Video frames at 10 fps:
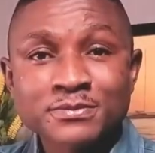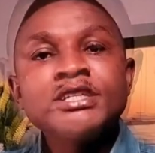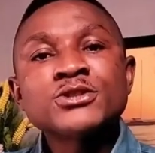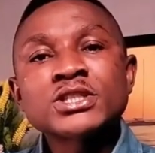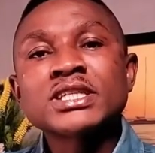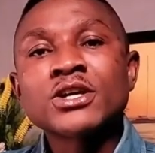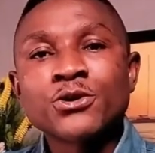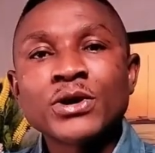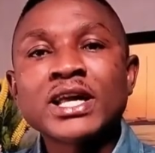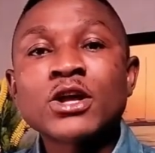It is such
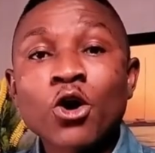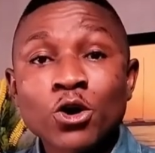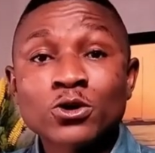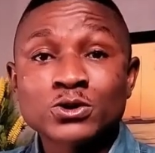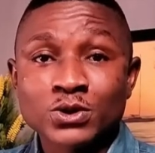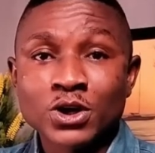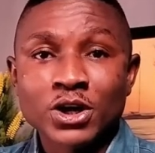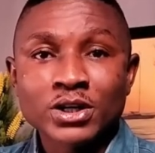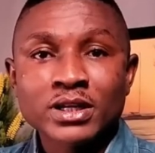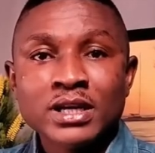a great honor to
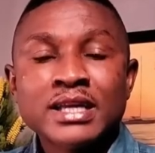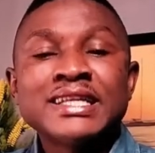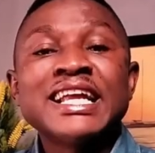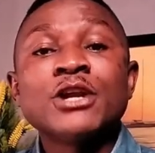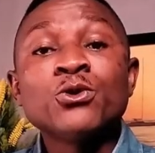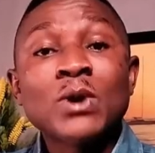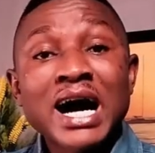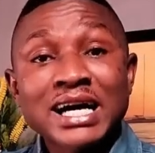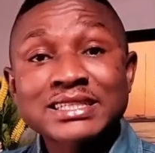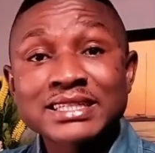God that
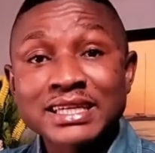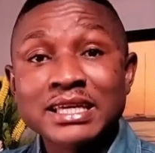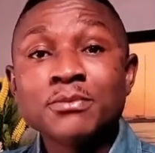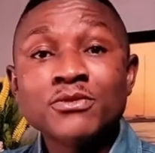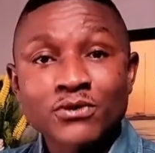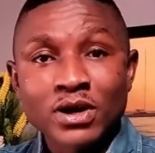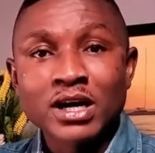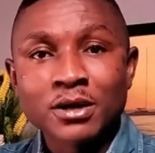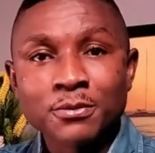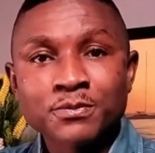you ask Him for
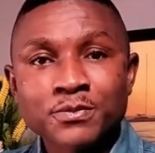help.